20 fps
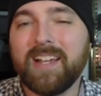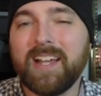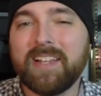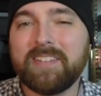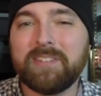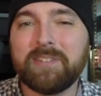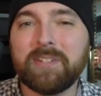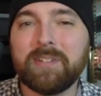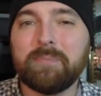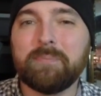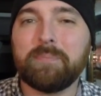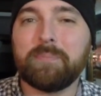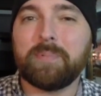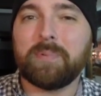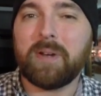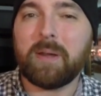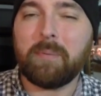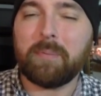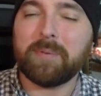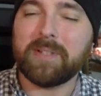As you can
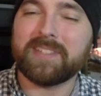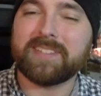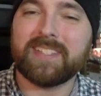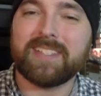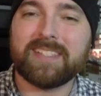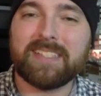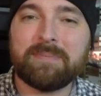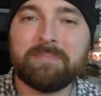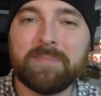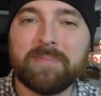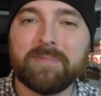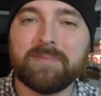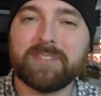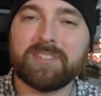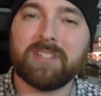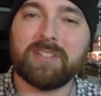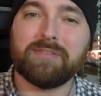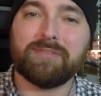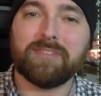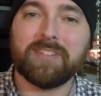probably tell, I'm
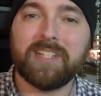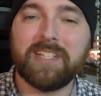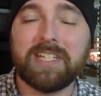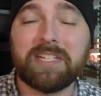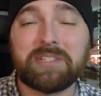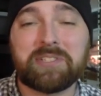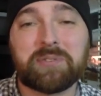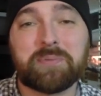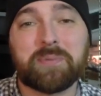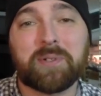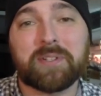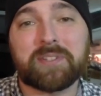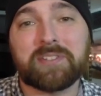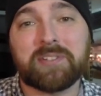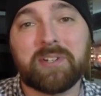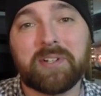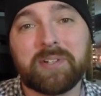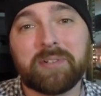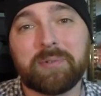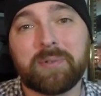sort of leaning towards
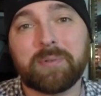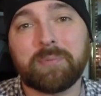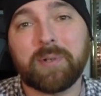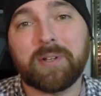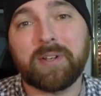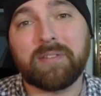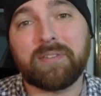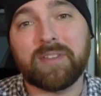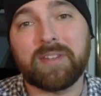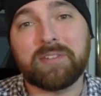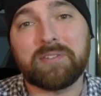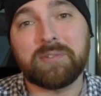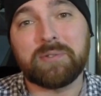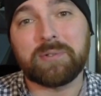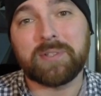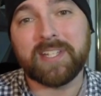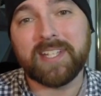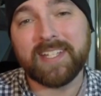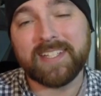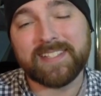ordering one of the two
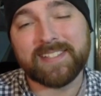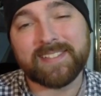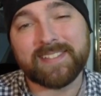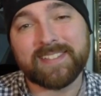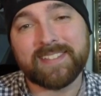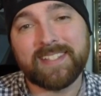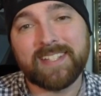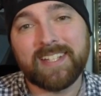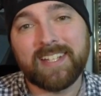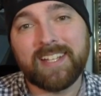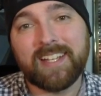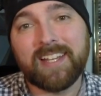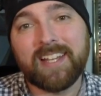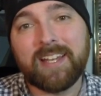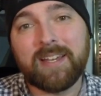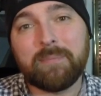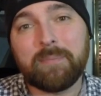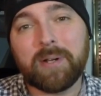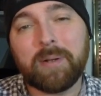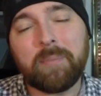kits,
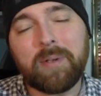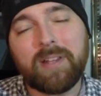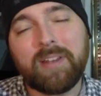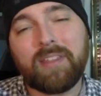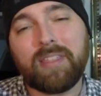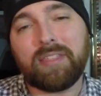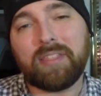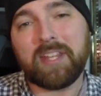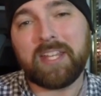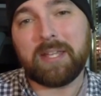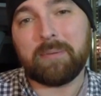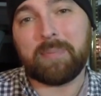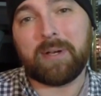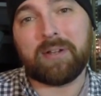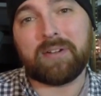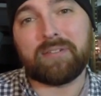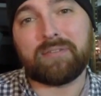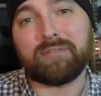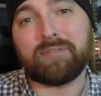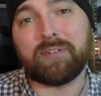but I'm gonna think
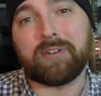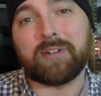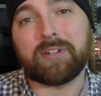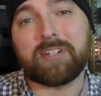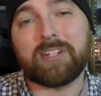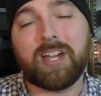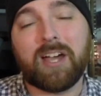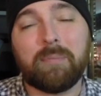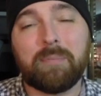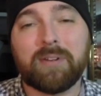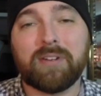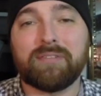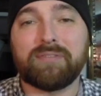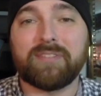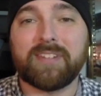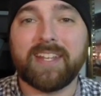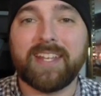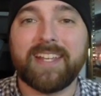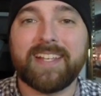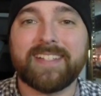about it for a couple of
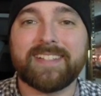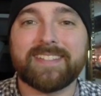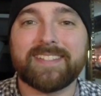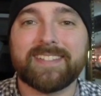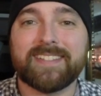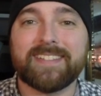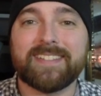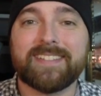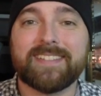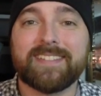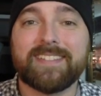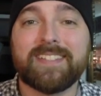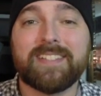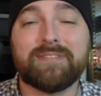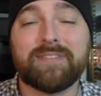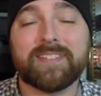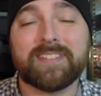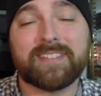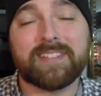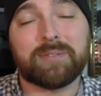days and see
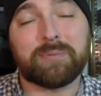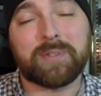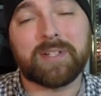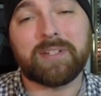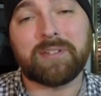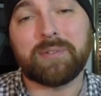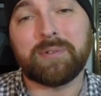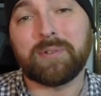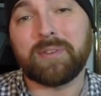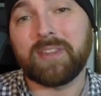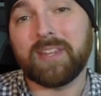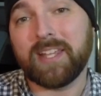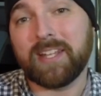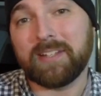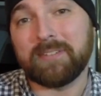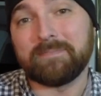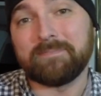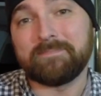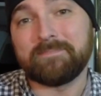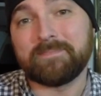if I still want to do it
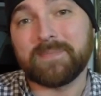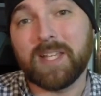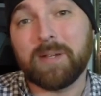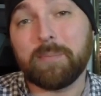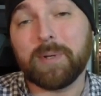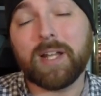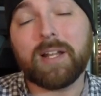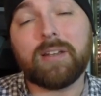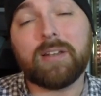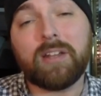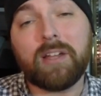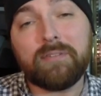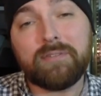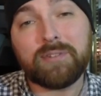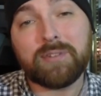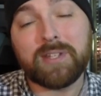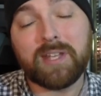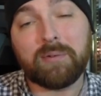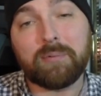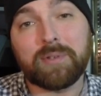then. But I'd love
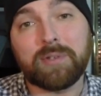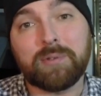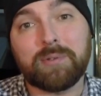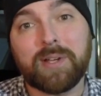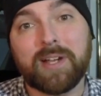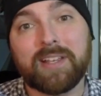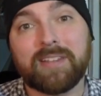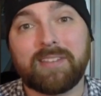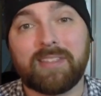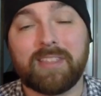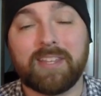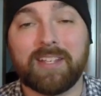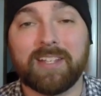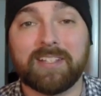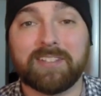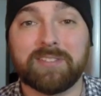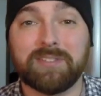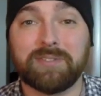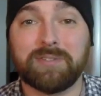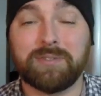to hear what you guys think I
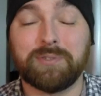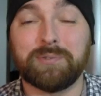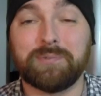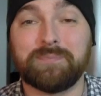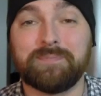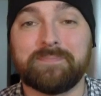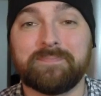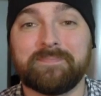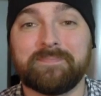should do.